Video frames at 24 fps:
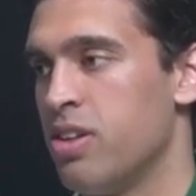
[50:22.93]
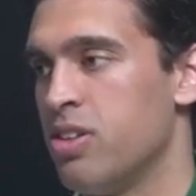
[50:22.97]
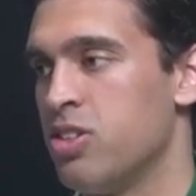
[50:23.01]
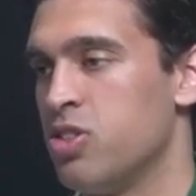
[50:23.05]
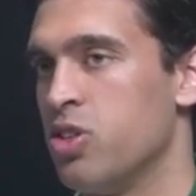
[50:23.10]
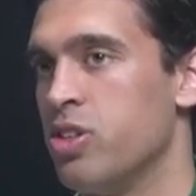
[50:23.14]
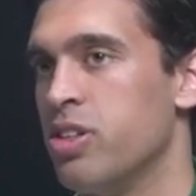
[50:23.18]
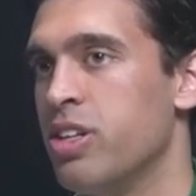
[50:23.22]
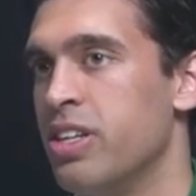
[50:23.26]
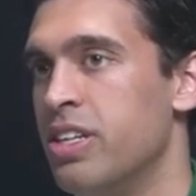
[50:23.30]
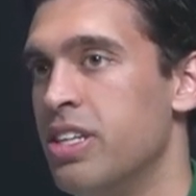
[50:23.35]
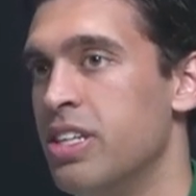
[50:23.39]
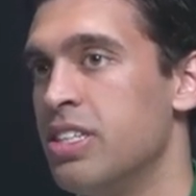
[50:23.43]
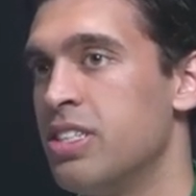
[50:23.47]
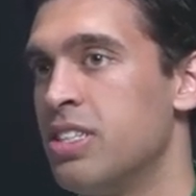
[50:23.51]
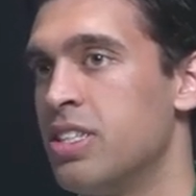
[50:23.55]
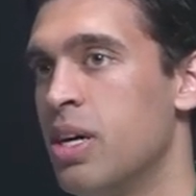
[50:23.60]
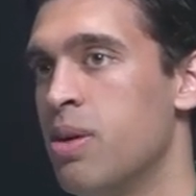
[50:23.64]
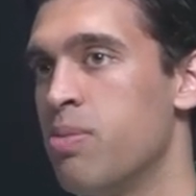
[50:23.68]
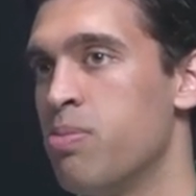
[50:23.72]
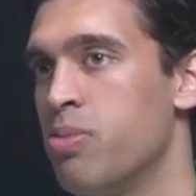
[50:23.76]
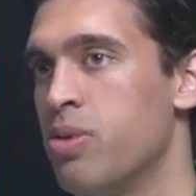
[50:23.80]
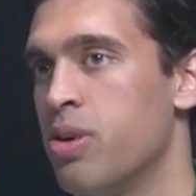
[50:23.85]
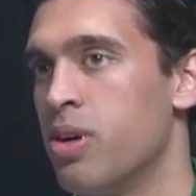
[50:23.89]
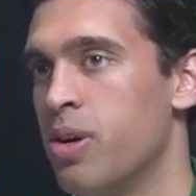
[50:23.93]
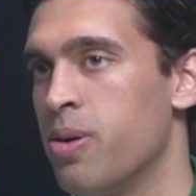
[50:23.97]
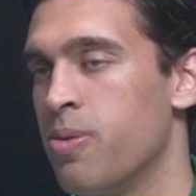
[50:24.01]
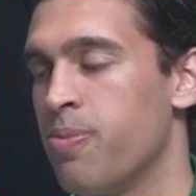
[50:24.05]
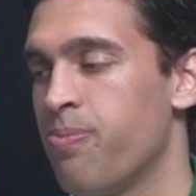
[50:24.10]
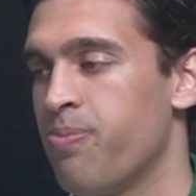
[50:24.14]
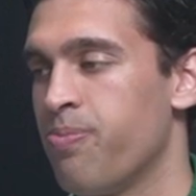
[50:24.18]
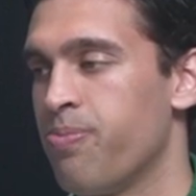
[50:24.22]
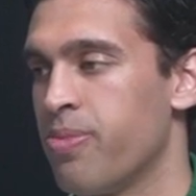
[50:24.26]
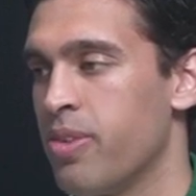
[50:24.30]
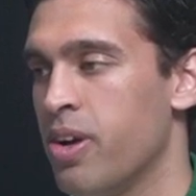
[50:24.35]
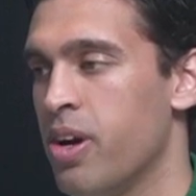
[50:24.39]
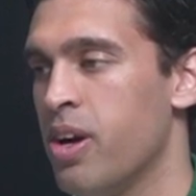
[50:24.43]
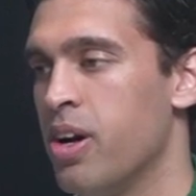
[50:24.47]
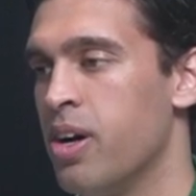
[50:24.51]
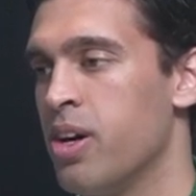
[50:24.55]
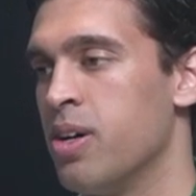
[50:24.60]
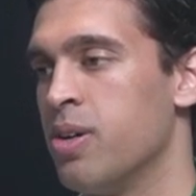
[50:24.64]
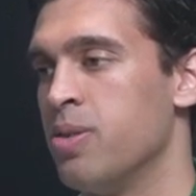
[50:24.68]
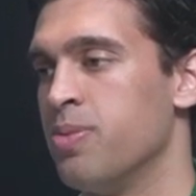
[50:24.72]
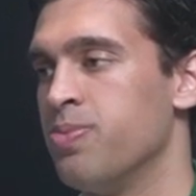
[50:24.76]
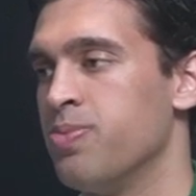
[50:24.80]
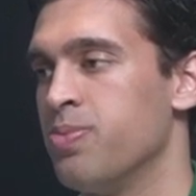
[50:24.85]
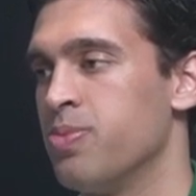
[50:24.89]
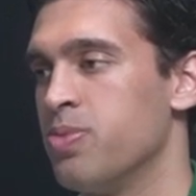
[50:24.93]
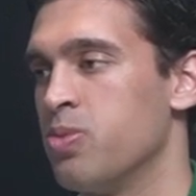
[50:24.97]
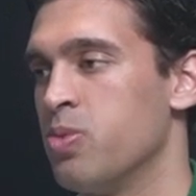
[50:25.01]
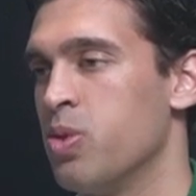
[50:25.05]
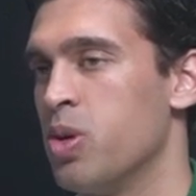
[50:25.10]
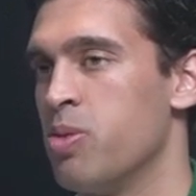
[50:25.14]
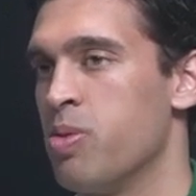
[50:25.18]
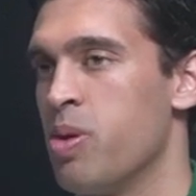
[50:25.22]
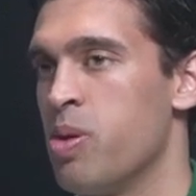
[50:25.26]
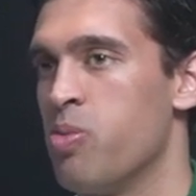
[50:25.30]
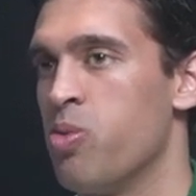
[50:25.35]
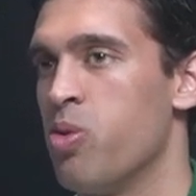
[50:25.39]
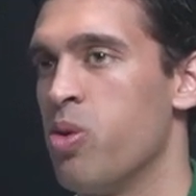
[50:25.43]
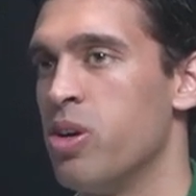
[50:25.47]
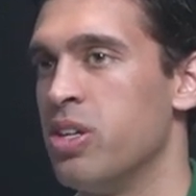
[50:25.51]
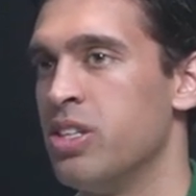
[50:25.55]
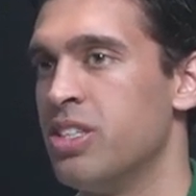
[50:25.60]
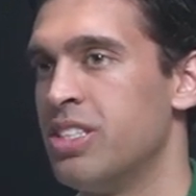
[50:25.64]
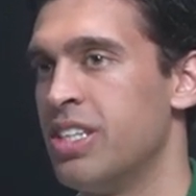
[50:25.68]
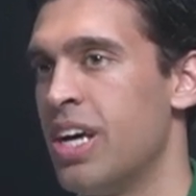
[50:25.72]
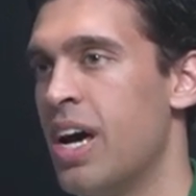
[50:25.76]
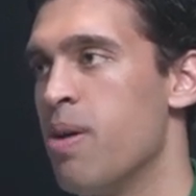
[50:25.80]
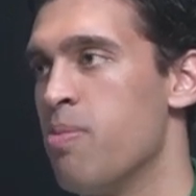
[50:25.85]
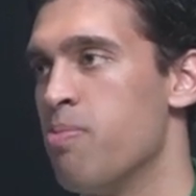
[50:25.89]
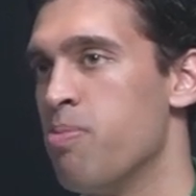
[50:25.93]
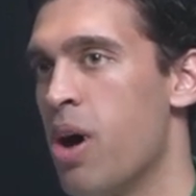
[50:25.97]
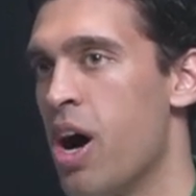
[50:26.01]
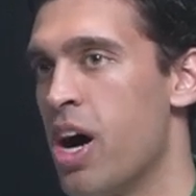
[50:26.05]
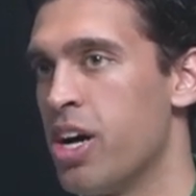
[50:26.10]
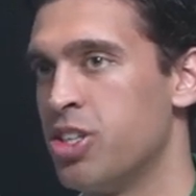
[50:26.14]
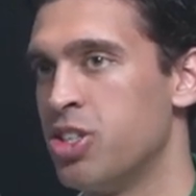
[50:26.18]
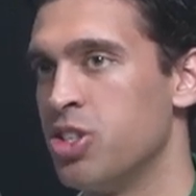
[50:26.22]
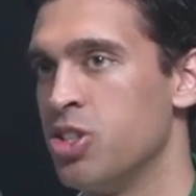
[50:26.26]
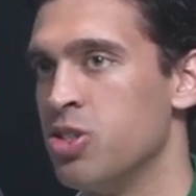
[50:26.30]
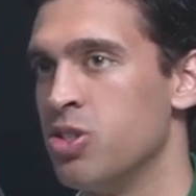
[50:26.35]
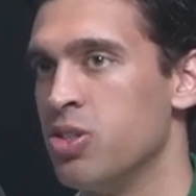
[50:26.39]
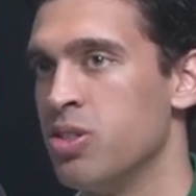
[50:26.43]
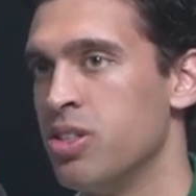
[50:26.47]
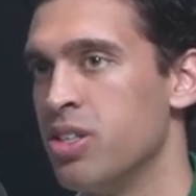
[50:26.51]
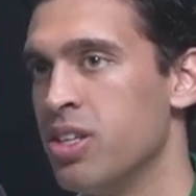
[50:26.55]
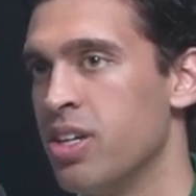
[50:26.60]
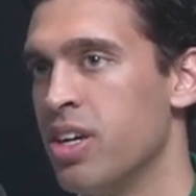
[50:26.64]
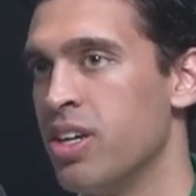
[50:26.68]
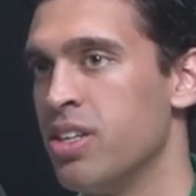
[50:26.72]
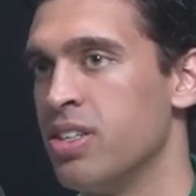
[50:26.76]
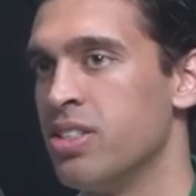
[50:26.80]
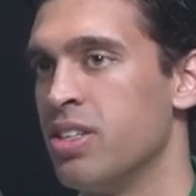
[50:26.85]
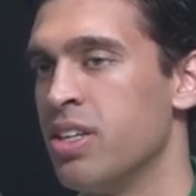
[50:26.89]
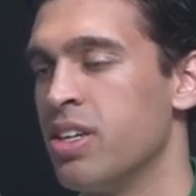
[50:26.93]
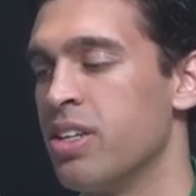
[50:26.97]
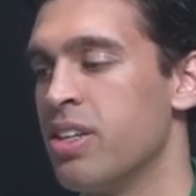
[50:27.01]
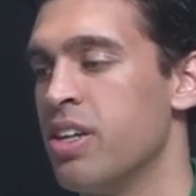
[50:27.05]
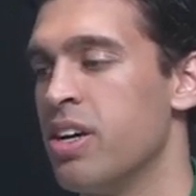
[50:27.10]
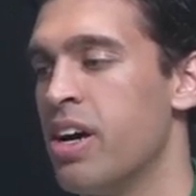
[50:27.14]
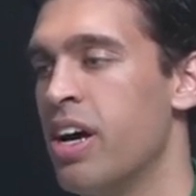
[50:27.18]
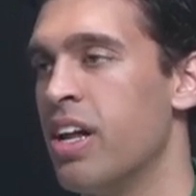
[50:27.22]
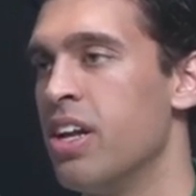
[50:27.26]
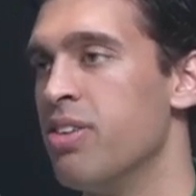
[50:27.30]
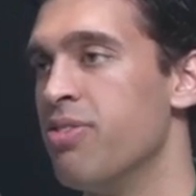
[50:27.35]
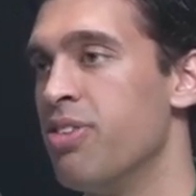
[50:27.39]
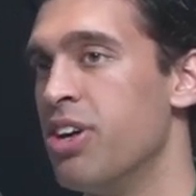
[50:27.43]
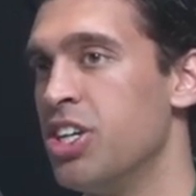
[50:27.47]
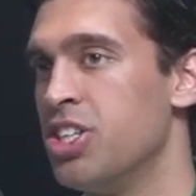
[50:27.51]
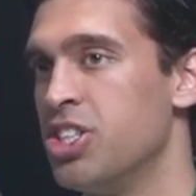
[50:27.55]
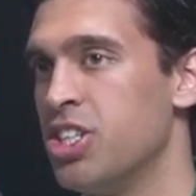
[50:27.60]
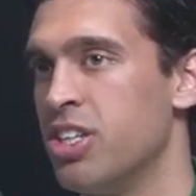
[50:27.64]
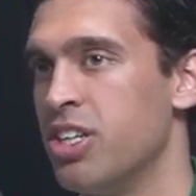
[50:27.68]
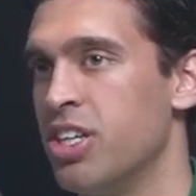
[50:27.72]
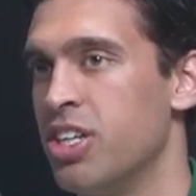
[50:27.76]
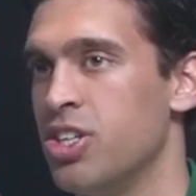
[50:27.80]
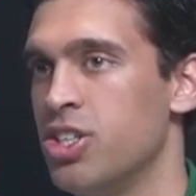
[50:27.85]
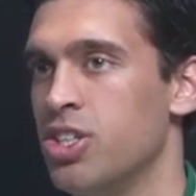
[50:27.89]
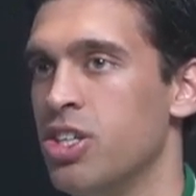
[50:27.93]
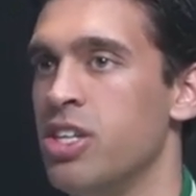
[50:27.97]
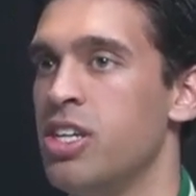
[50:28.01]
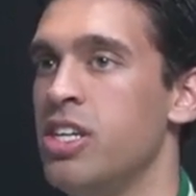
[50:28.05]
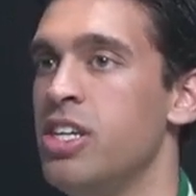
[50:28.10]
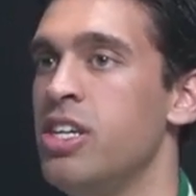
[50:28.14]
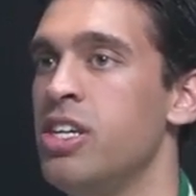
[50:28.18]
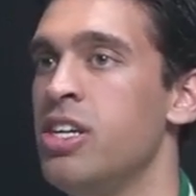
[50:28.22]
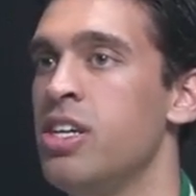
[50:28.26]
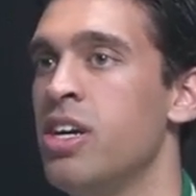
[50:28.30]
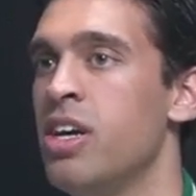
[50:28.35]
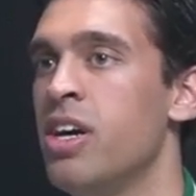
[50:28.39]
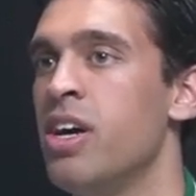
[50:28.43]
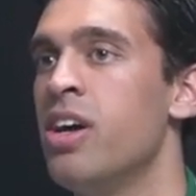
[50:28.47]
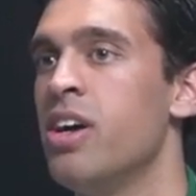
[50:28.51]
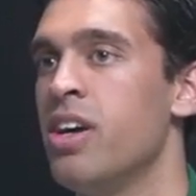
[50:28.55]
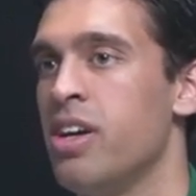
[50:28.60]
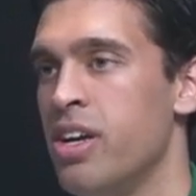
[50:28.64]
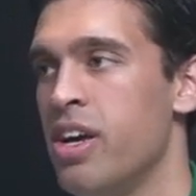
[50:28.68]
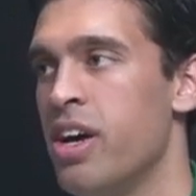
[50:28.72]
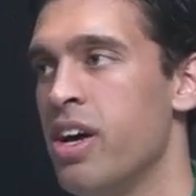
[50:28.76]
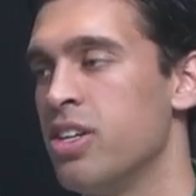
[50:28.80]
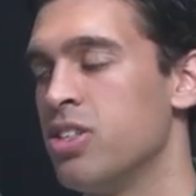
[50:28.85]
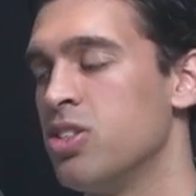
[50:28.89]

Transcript: So the December, um, one of my boys, Sam Bachu, he has like the Elevation Nation. He, yeah. yeah. yeah.